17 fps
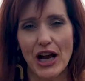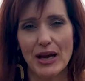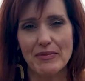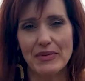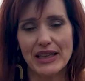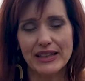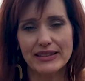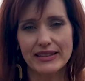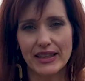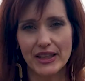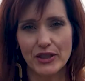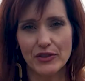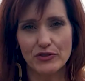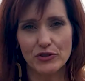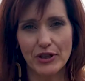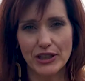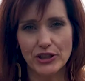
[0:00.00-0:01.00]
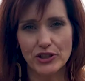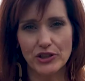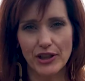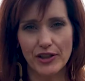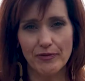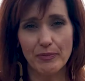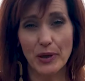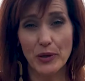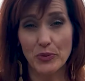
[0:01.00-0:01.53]
I'm the Executive Director
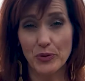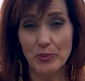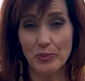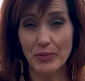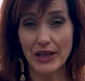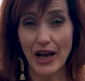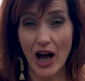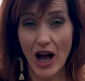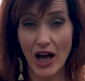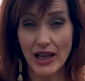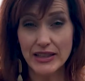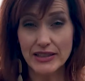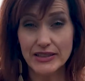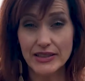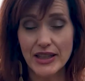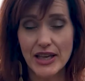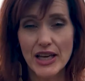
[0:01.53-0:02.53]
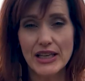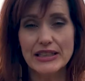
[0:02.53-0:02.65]
of Beirut and Beyond.